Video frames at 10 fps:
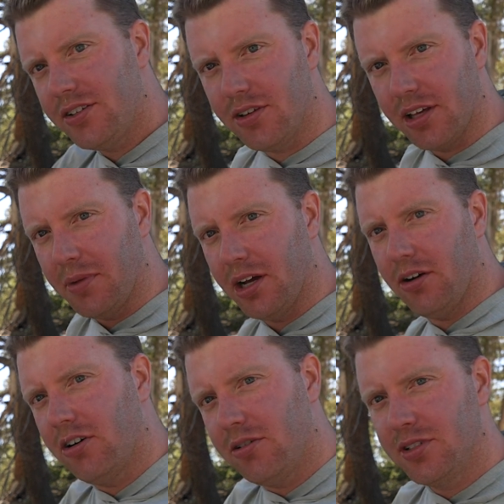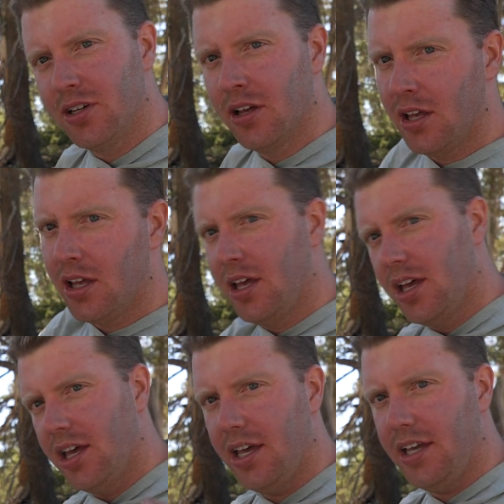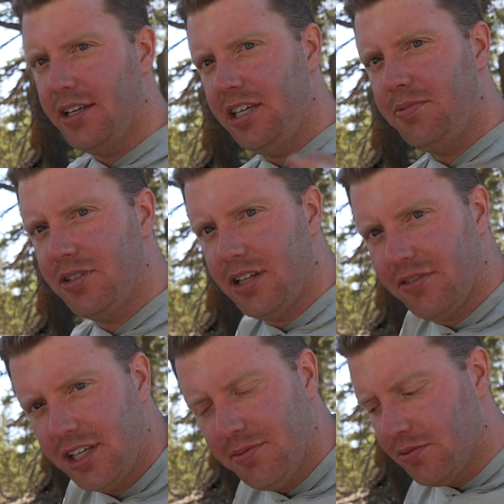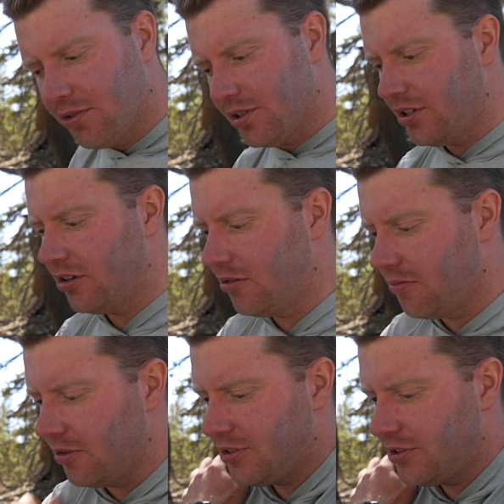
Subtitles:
So like my arms, it definitely keeps it more center